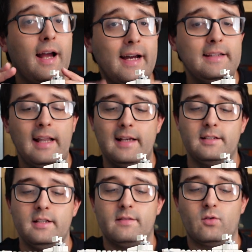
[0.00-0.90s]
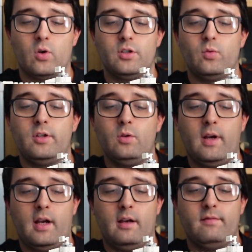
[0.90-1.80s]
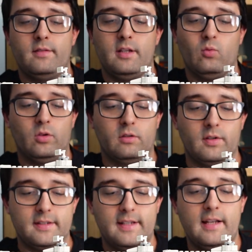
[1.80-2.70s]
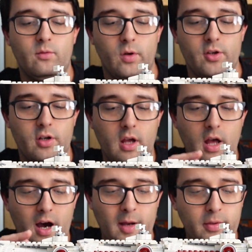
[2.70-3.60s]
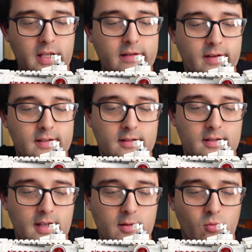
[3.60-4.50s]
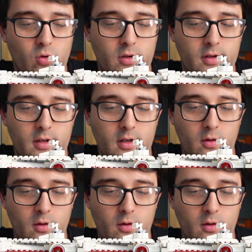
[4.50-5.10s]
And lastly, of course, we do have the wonderful stand, which I believe it's the same one,